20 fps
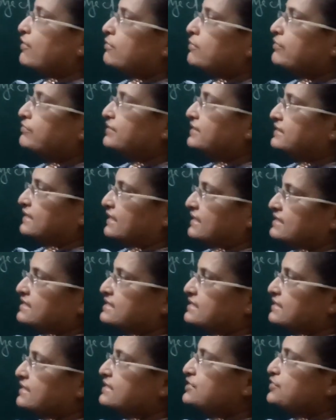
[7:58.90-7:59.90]
form of the
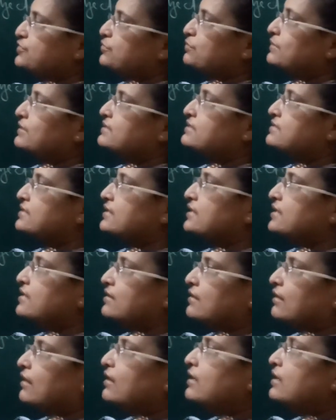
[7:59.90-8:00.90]
tenses, you will see
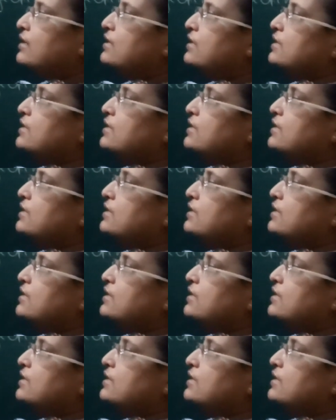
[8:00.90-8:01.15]
here